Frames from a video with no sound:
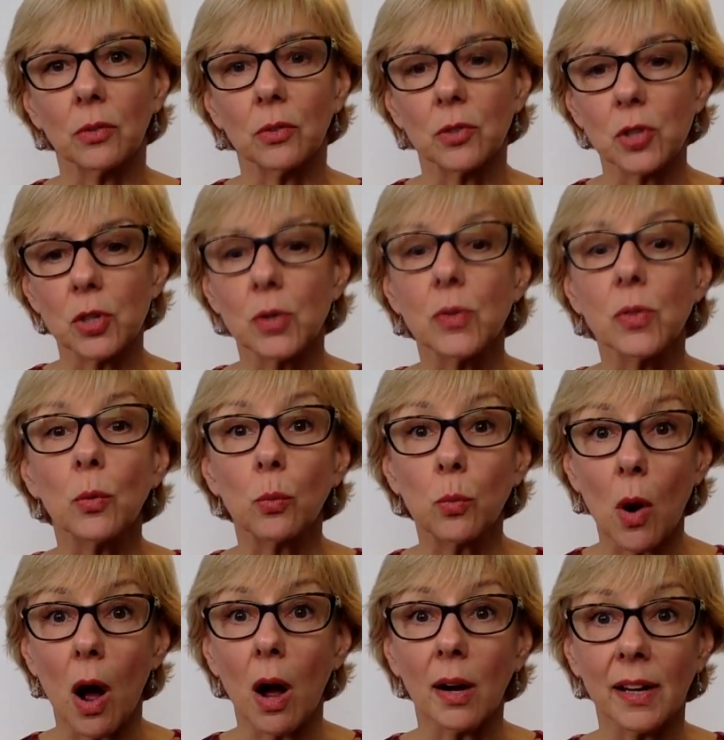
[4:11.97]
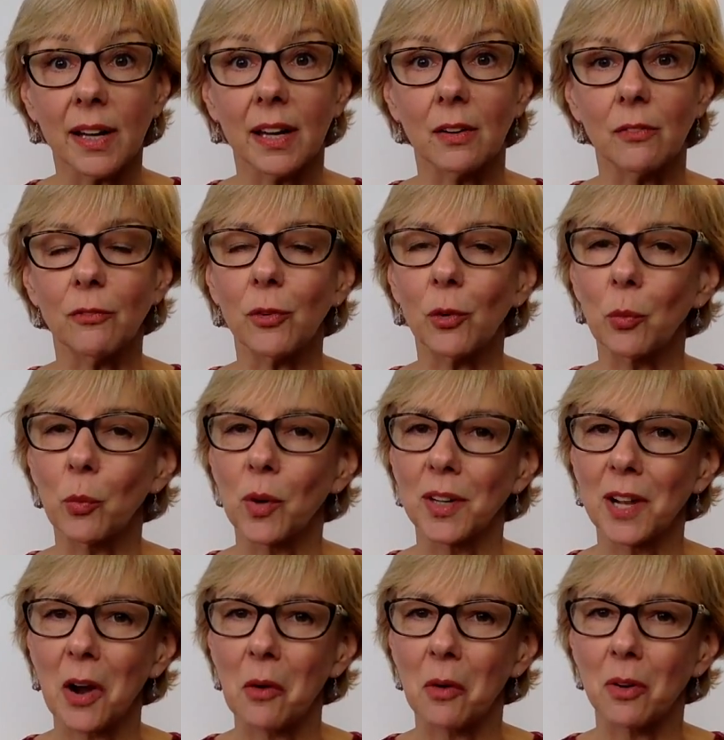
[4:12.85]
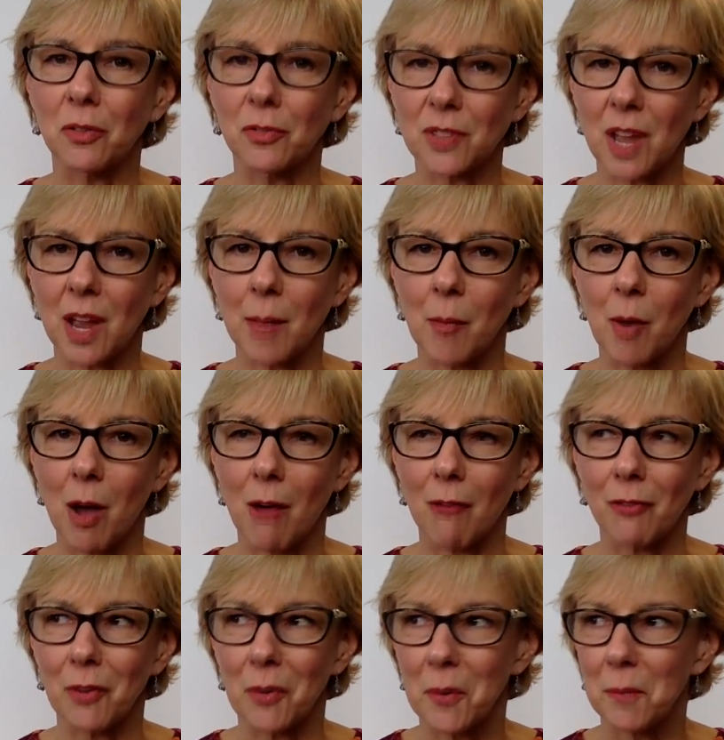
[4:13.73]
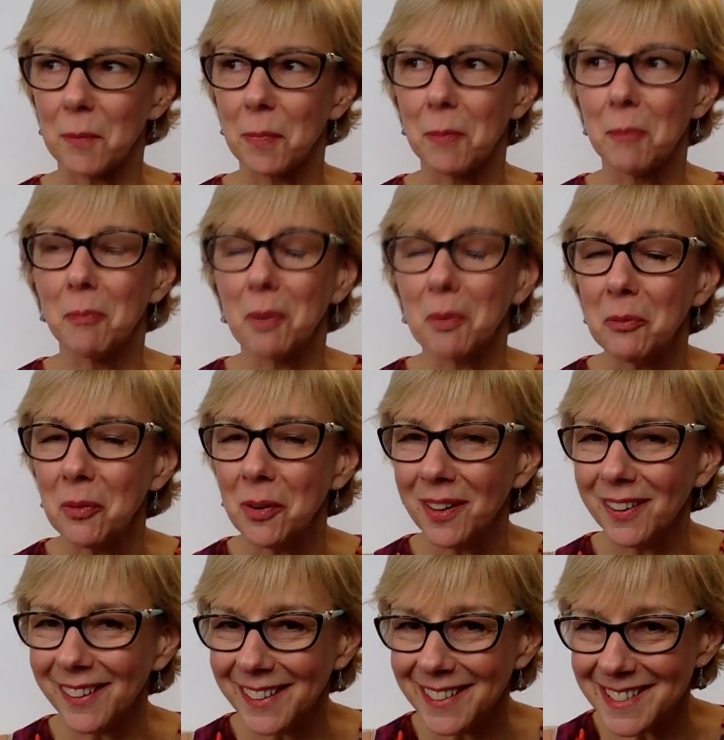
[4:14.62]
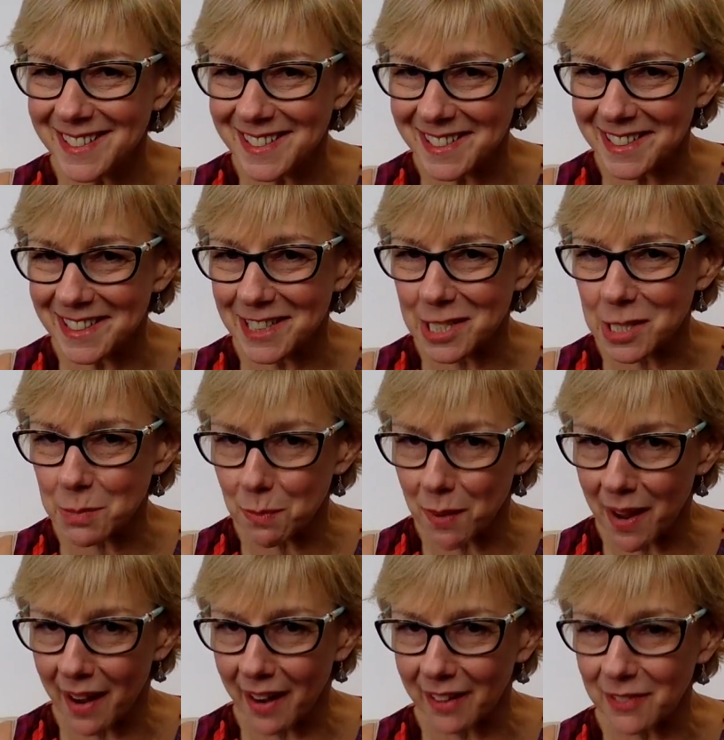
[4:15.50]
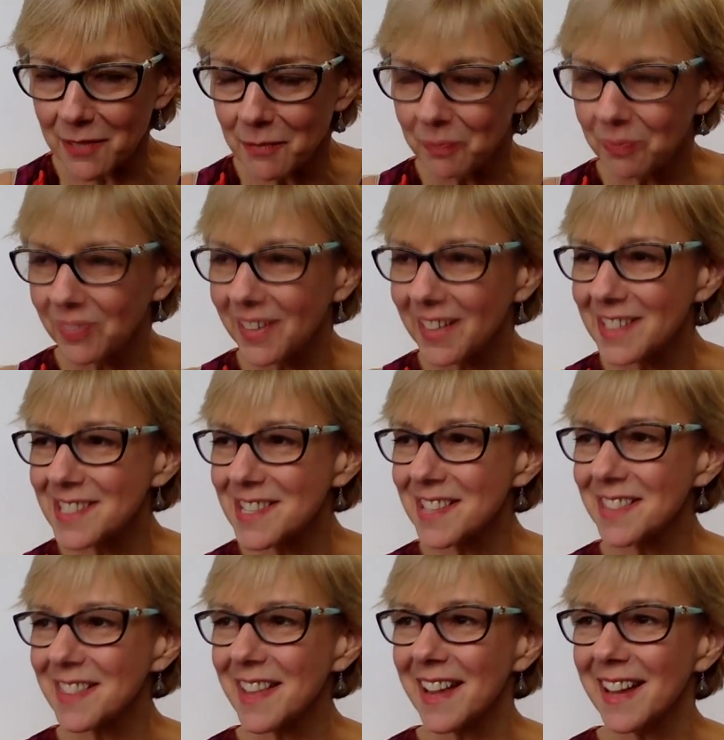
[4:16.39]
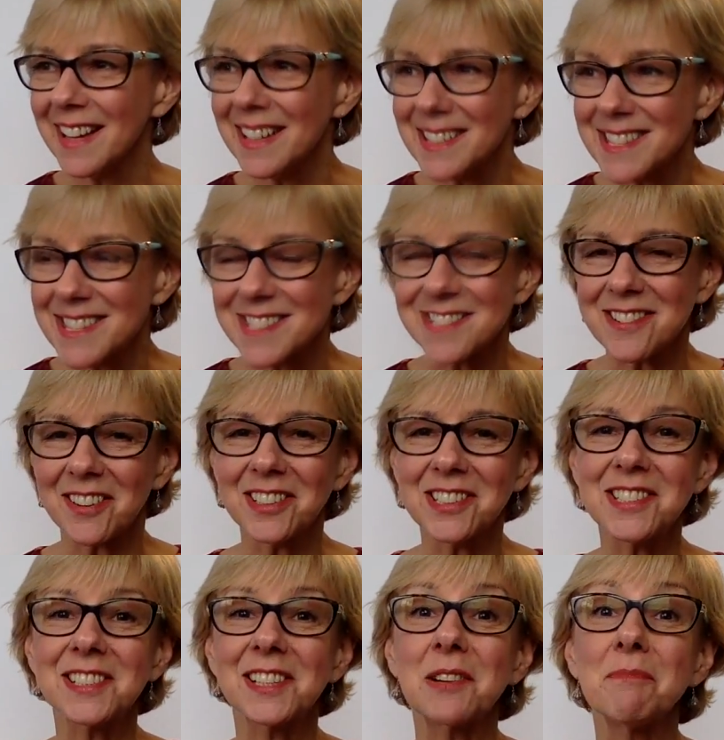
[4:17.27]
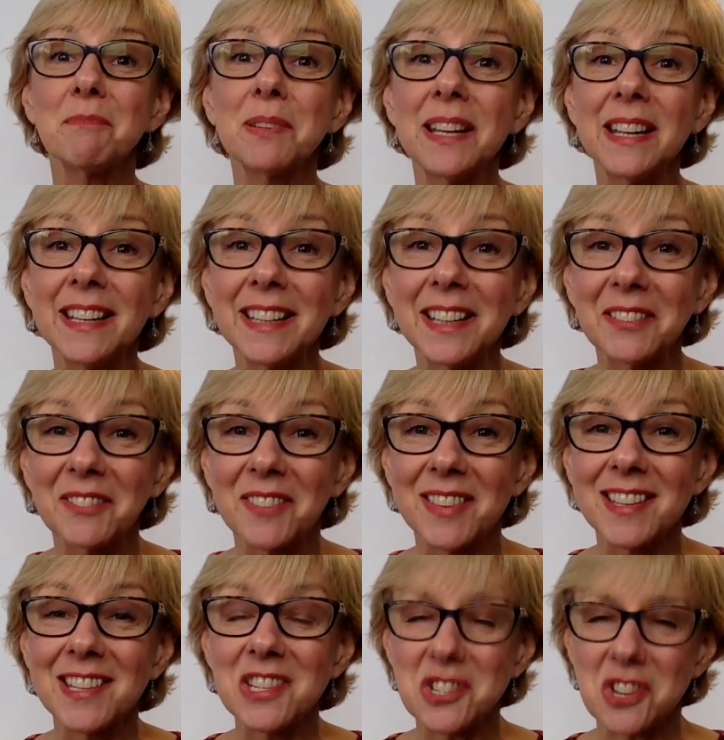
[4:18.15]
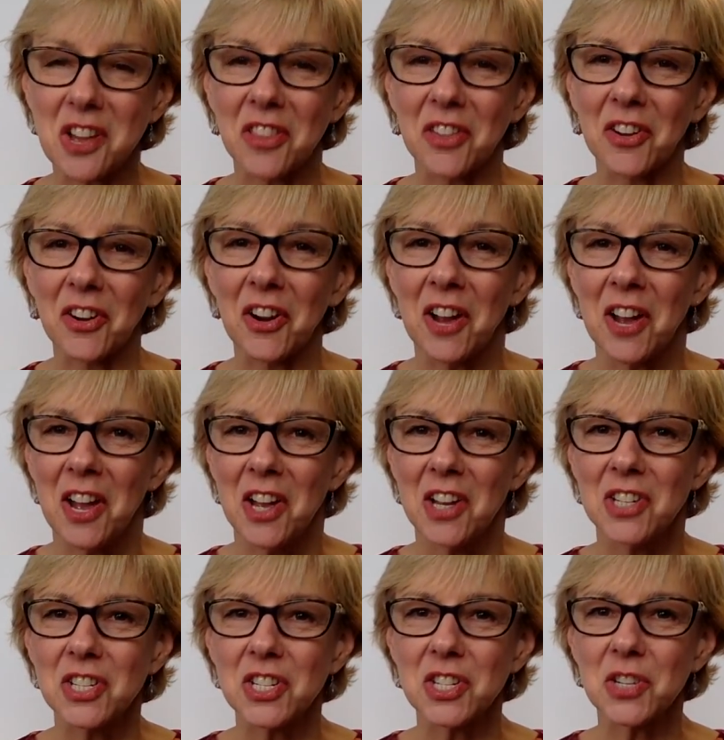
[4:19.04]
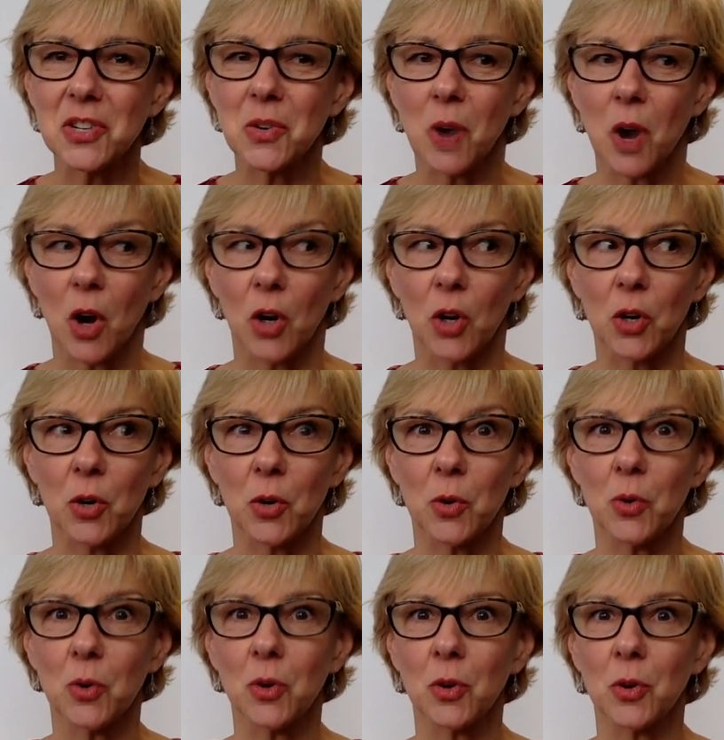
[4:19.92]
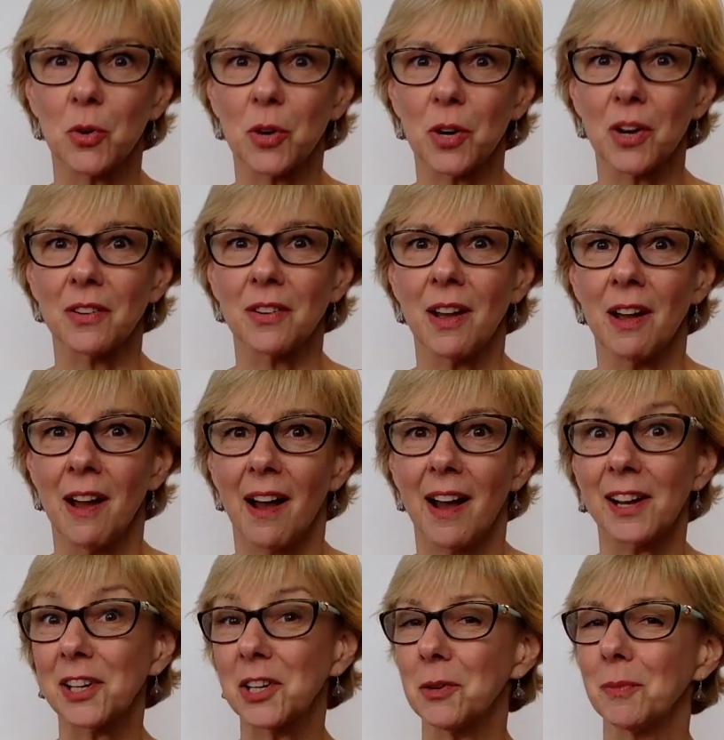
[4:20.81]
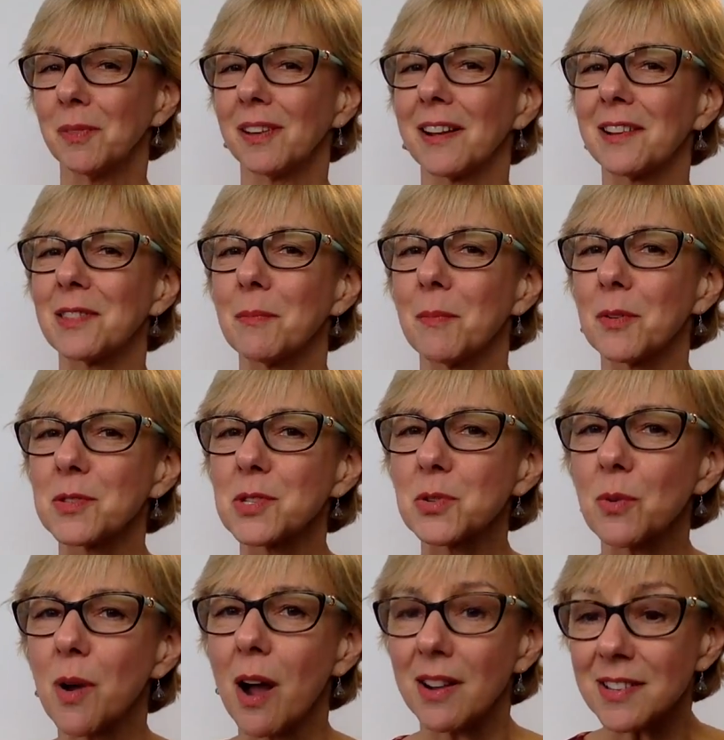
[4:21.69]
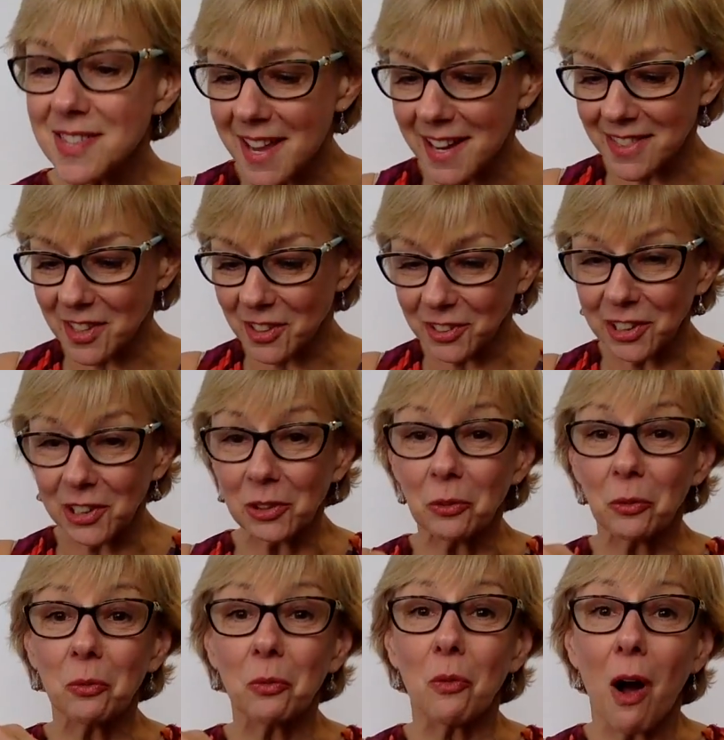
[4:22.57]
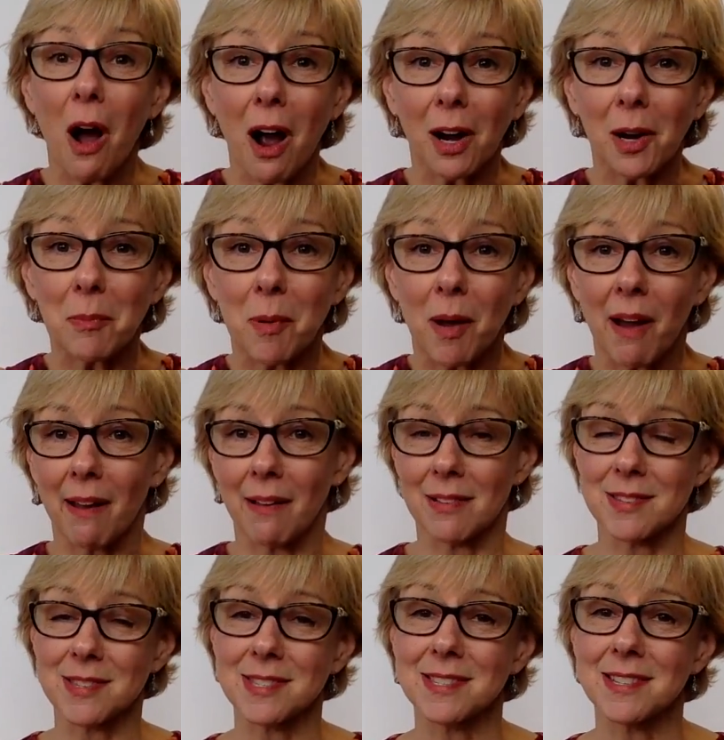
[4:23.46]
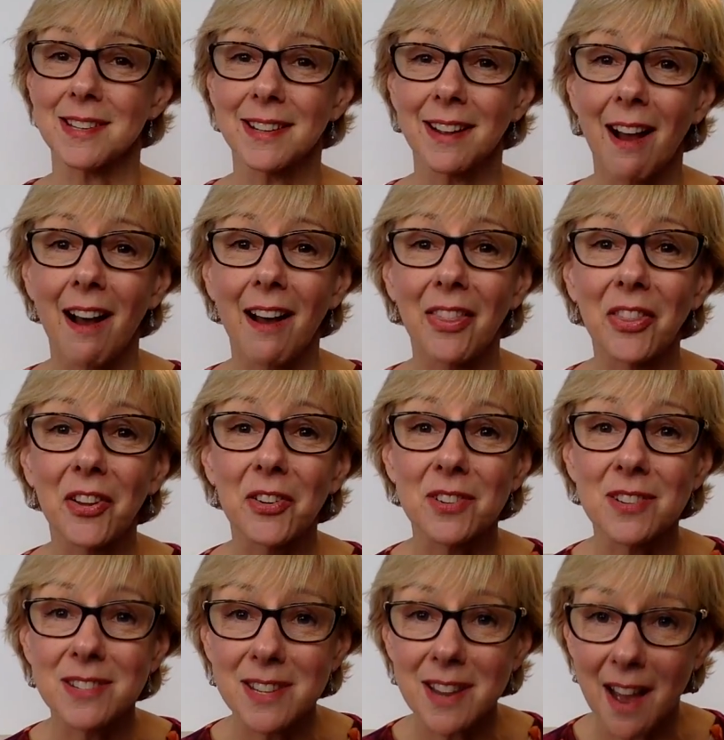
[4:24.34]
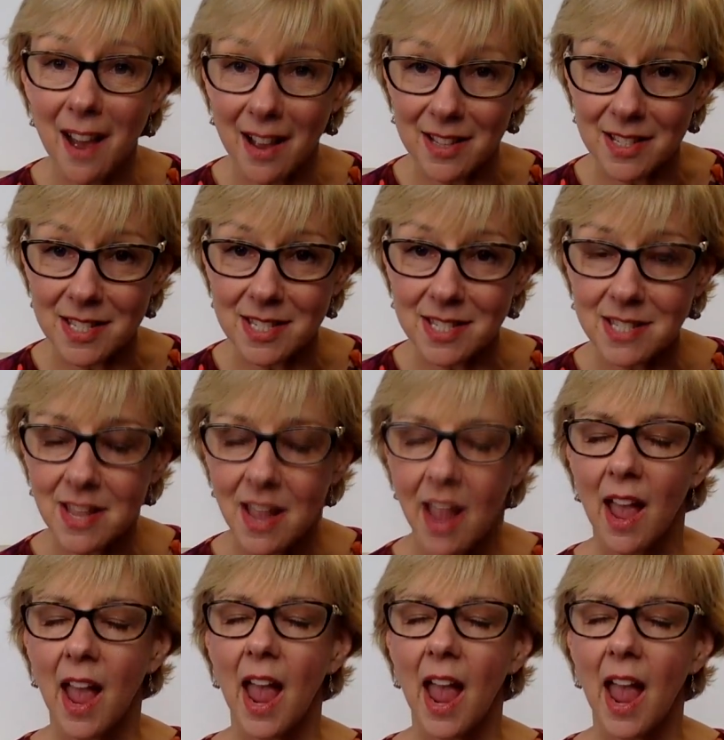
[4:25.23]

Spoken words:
turn the rock in for 1 hour of time off. But what I didn't expect is that they started competing with each other to who could accumulate the most rocks. They had their little rock piles sitting on their desks.